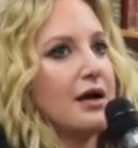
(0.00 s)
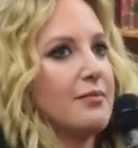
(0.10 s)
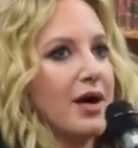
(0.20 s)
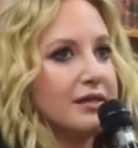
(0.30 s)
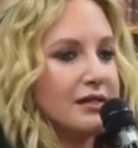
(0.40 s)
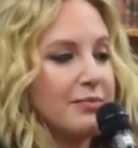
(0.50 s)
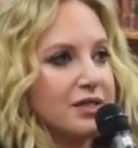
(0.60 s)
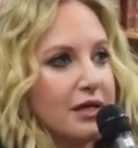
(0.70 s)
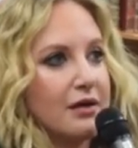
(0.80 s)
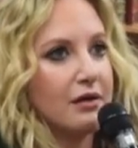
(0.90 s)
I stopped
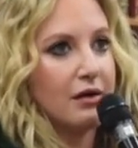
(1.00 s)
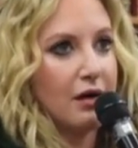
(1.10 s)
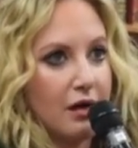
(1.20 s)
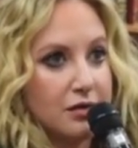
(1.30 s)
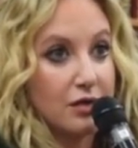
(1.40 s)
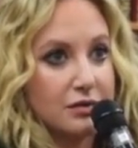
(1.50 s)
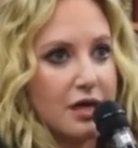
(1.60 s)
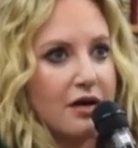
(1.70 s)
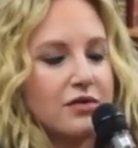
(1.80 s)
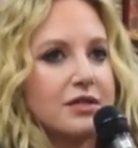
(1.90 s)
saying adult
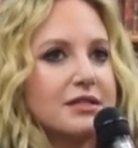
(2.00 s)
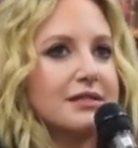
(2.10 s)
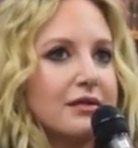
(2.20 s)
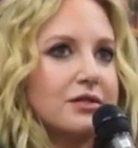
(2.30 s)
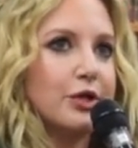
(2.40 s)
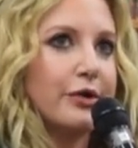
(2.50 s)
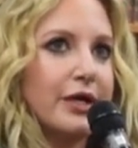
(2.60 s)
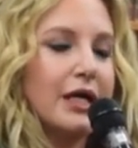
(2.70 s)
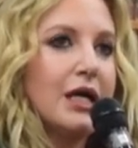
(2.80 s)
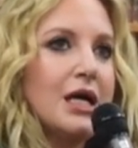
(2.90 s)
novel because it sounds dirty.